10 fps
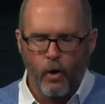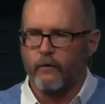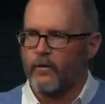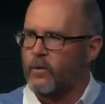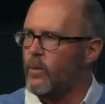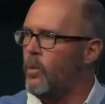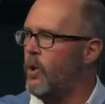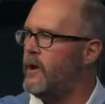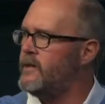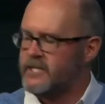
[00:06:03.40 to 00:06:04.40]
over
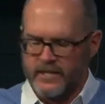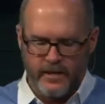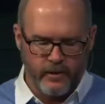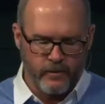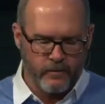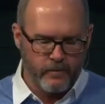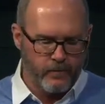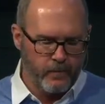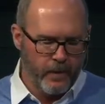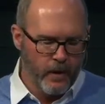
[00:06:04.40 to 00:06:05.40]
one sinner
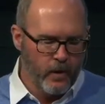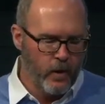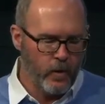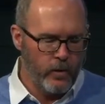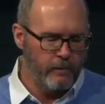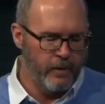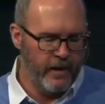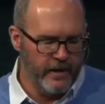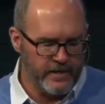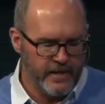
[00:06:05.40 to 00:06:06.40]
who
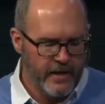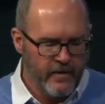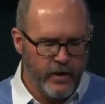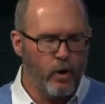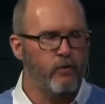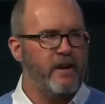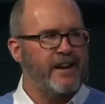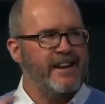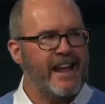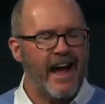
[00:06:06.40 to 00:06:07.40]
repents than over
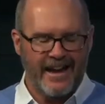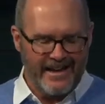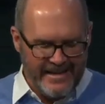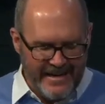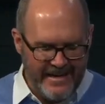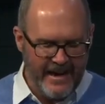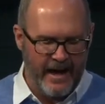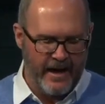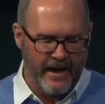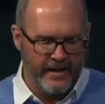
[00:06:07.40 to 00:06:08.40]

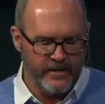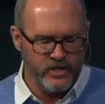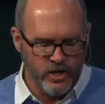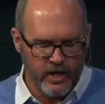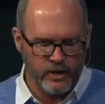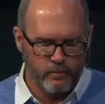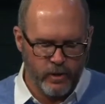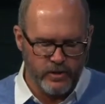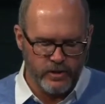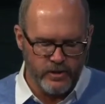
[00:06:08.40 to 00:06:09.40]
99 just
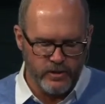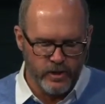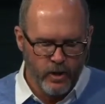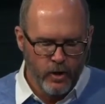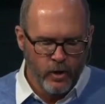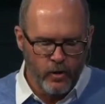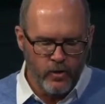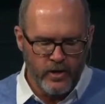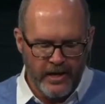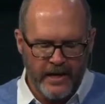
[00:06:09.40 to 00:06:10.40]
persons
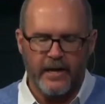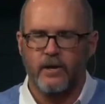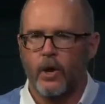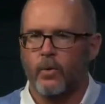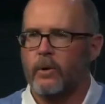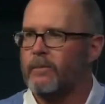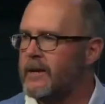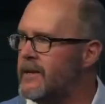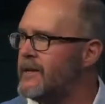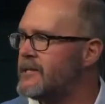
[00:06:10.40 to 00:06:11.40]
who need no
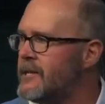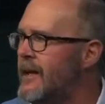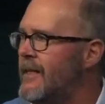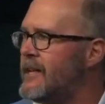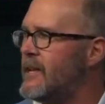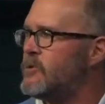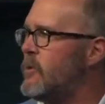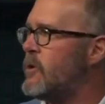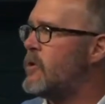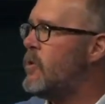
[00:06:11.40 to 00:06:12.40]
repentance. That's
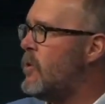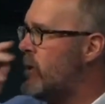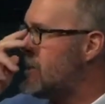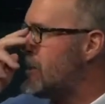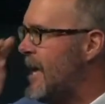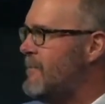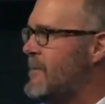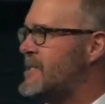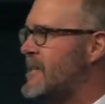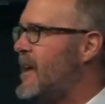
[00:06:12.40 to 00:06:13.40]
one of the coolest
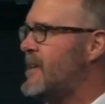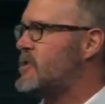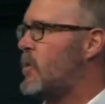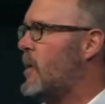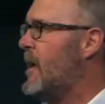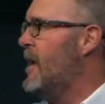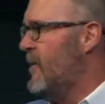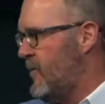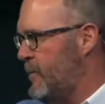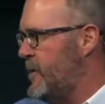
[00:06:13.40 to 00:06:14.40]
statements in that story.
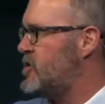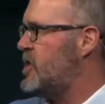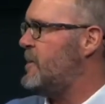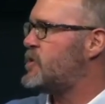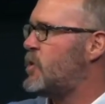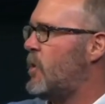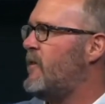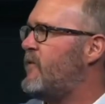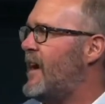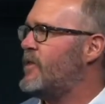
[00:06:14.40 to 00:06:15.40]
From the sheep
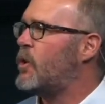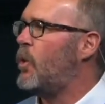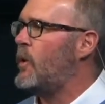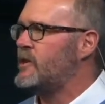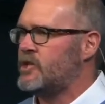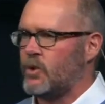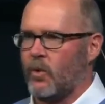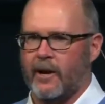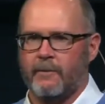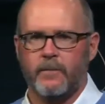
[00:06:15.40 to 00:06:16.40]
story, you find the coin
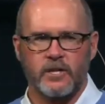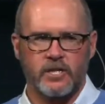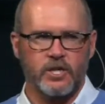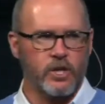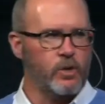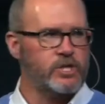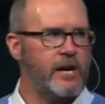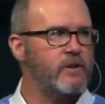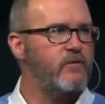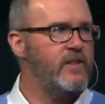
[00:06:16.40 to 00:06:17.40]
story. So this is Luke
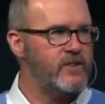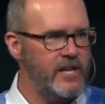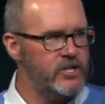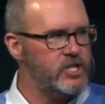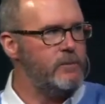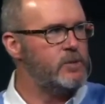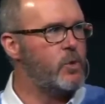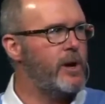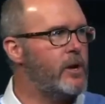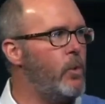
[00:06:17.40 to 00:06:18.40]
chapter 15, sheep
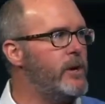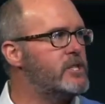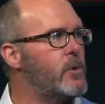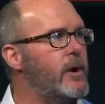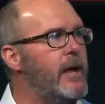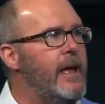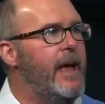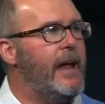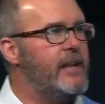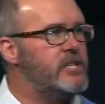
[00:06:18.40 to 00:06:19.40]
story, coin story.
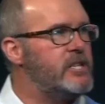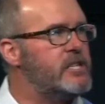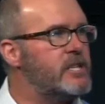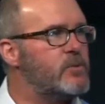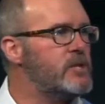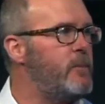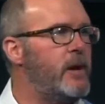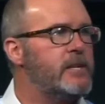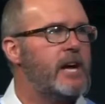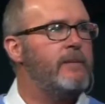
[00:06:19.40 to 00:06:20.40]
And Jesus says, once
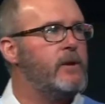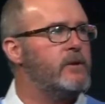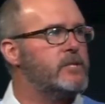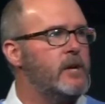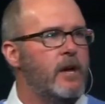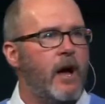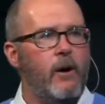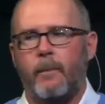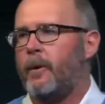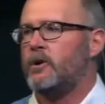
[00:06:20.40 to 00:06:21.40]
upon a time, there was
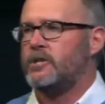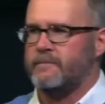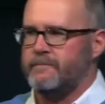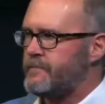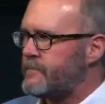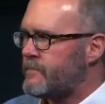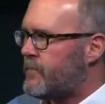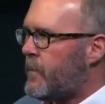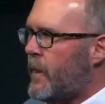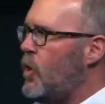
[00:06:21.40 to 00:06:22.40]
a person
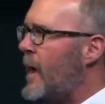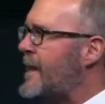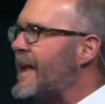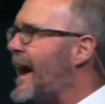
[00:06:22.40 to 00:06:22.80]
who had